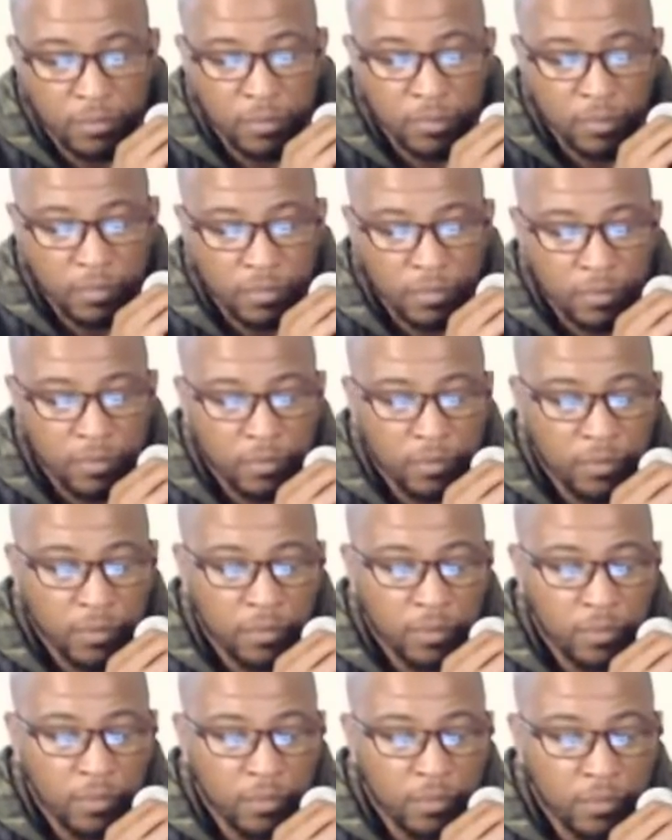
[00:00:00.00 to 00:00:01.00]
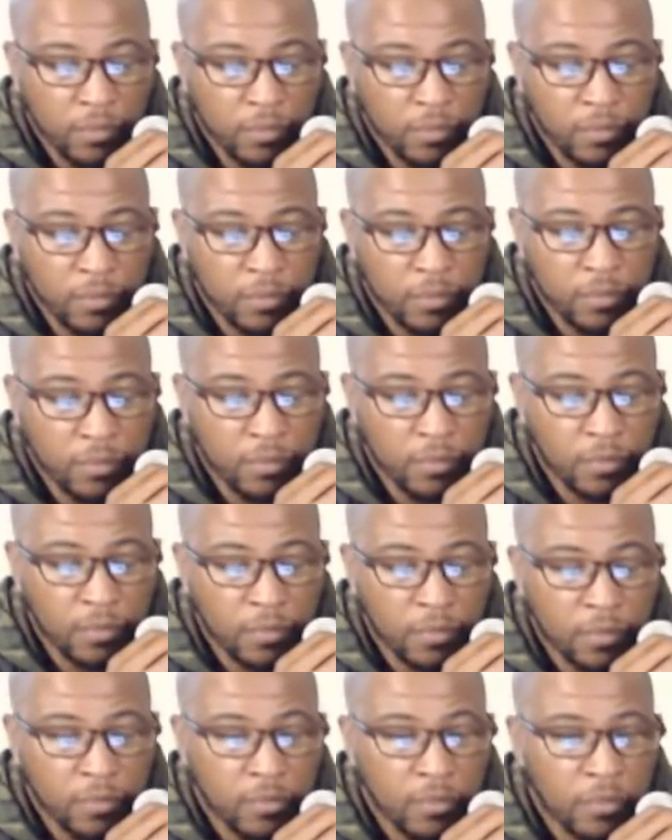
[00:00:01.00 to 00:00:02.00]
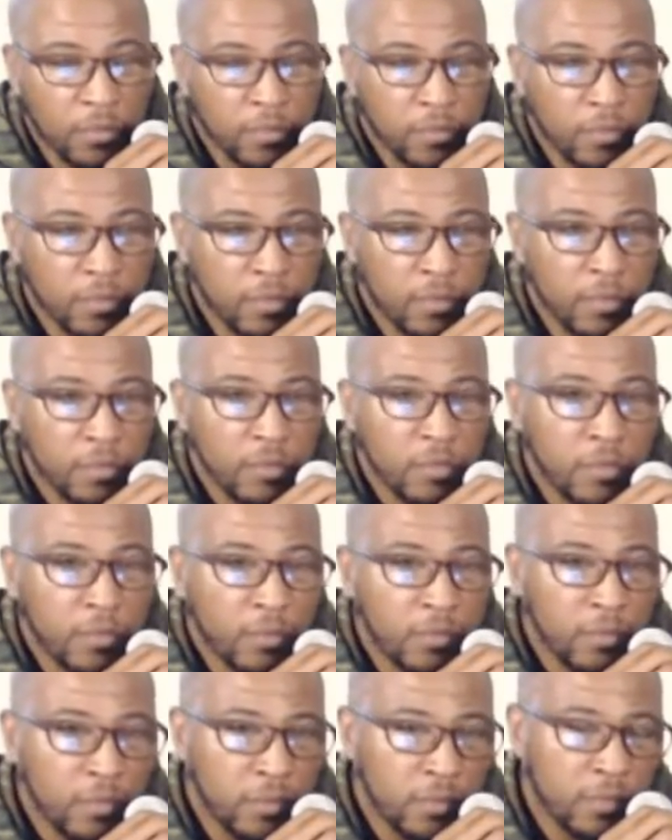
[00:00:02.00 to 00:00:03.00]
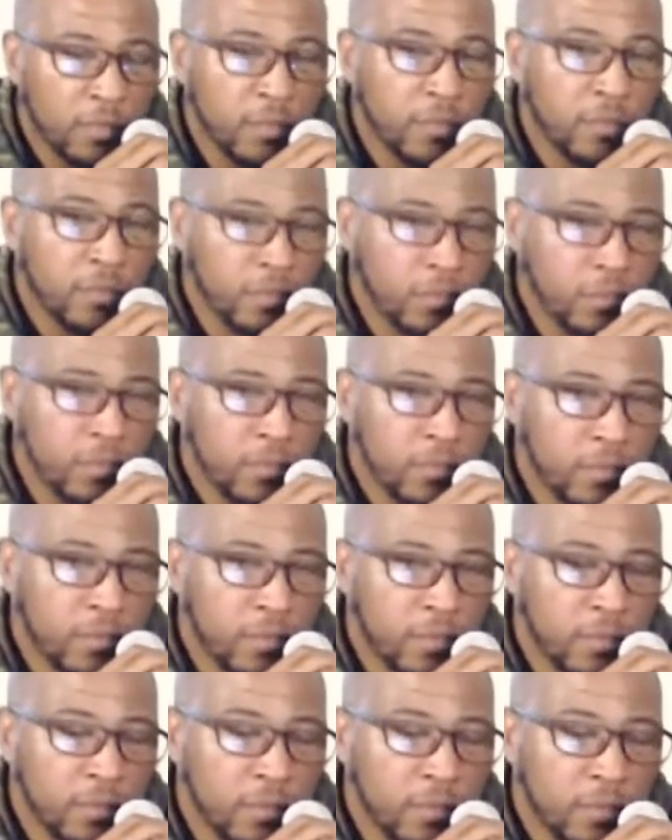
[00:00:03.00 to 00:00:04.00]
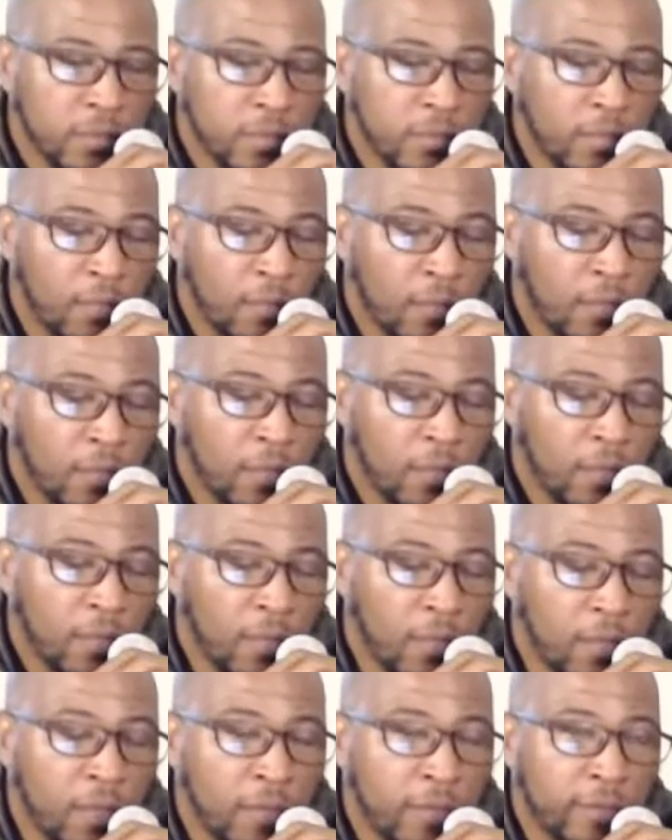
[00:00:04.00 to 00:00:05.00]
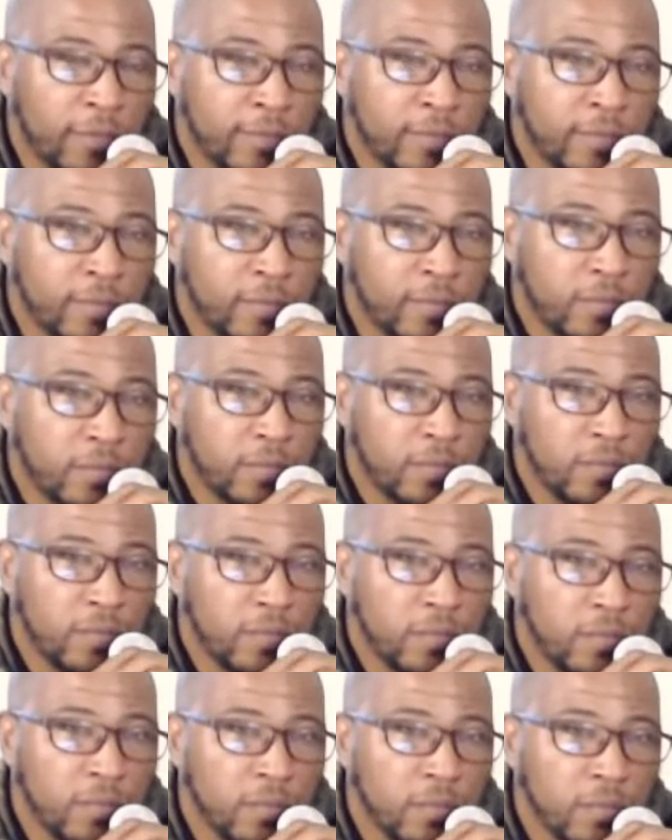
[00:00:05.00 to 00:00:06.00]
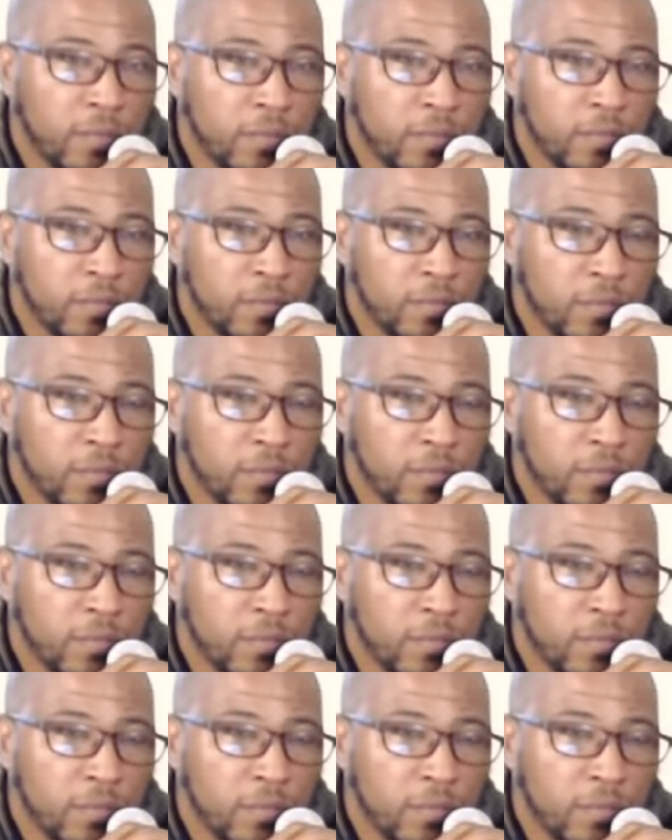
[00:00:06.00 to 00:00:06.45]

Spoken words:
No words are spoken by the person on screen.